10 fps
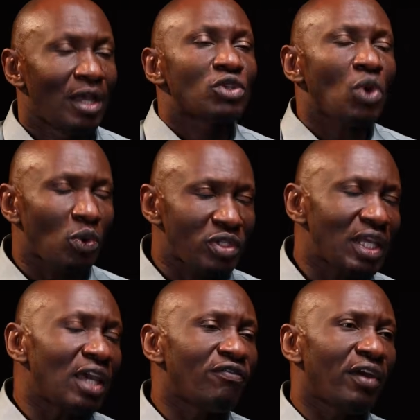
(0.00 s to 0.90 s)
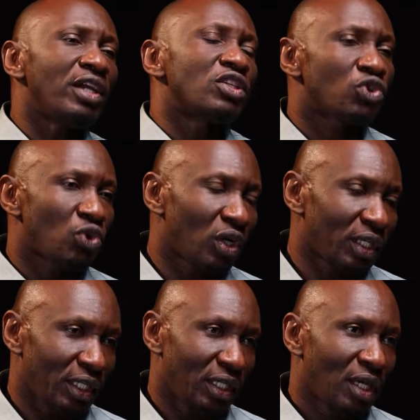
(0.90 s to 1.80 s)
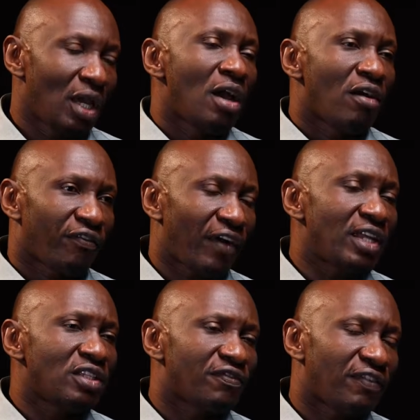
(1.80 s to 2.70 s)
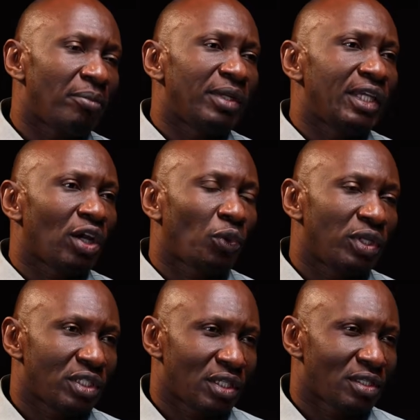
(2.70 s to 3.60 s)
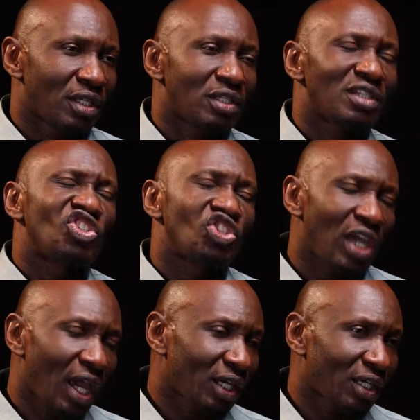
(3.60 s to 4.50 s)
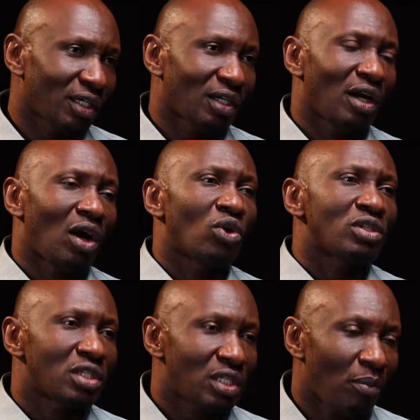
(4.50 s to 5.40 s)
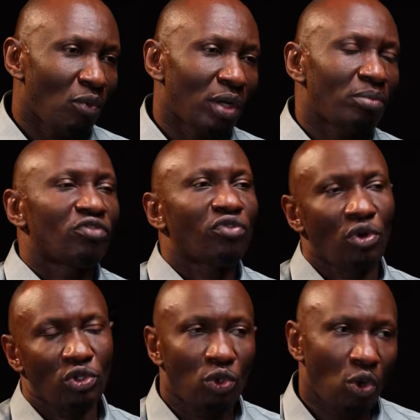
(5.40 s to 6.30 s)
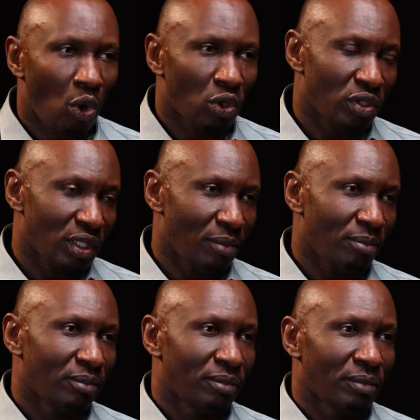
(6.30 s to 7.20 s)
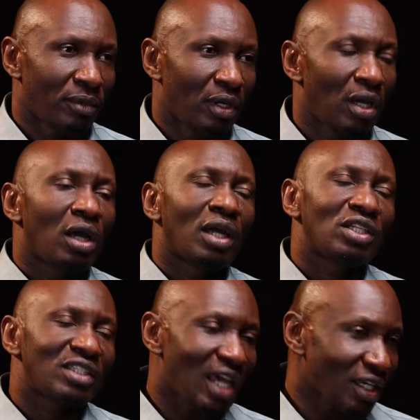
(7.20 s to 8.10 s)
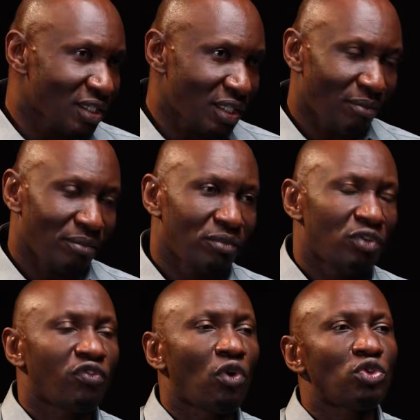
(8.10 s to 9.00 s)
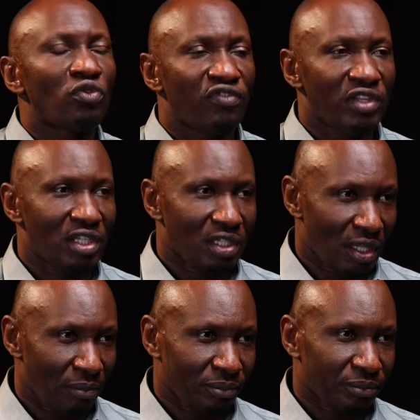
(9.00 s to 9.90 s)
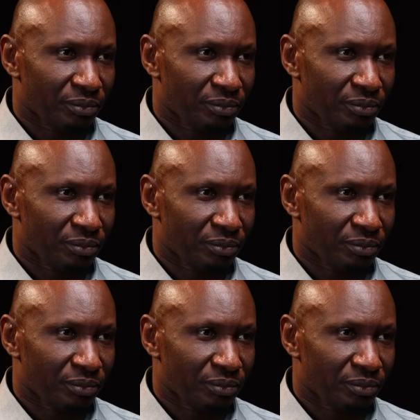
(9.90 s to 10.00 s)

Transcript: So I would say very strongly, friends, family, acquaintances, check on someone before you lord on them. Text them before you visit them.